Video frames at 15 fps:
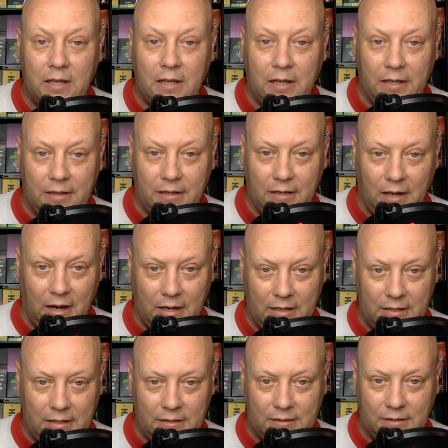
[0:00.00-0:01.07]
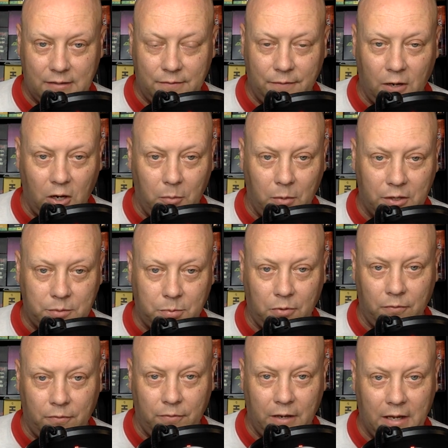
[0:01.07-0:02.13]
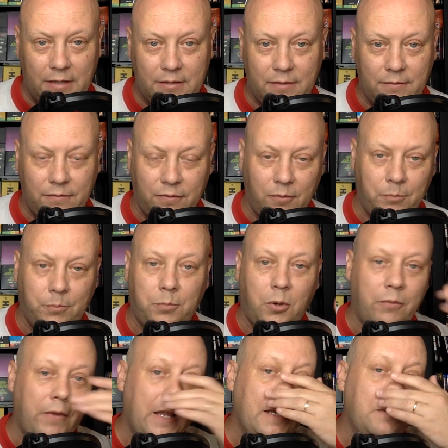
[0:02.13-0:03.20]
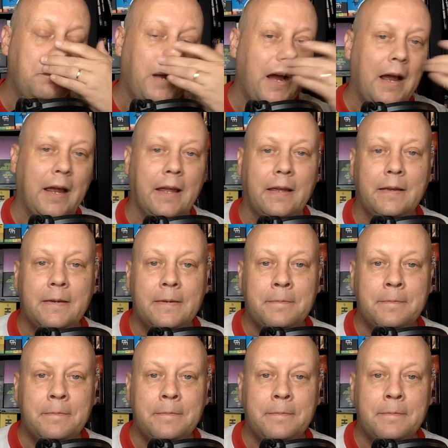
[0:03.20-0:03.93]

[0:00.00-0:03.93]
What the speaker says: in the 90s is very much pervaded by